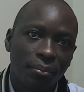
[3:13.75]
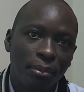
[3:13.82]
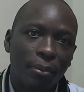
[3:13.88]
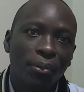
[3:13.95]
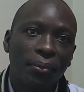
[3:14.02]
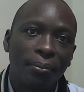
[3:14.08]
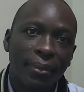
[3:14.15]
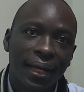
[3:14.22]

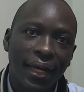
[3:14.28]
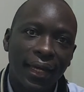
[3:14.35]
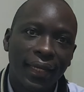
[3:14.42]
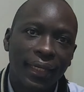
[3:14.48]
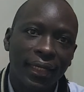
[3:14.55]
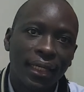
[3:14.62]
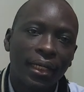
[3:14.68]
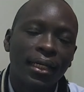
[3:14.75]
People
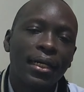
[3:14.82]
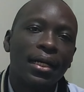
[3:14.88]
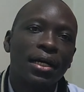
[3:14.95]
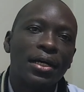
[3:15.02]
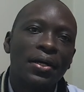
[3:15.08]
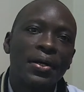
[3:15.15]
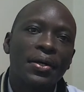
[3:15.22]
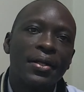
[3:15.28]
buy
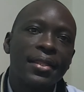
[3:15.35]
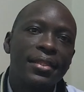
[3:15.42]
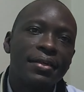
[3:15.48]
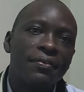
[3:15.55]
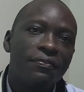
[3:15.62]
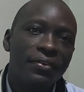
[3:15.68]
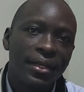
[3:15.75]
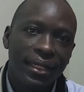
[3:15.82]

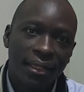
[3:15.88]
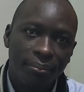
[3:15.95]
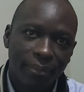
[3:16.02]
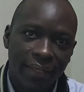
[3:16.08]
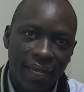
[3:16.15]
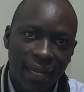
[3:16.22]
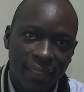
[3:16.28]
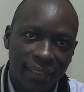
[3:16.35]
the feeling
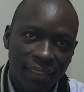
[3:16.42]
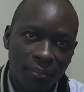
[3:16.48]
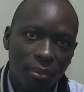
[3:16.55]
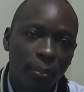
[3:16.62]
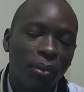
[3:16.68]
behind it.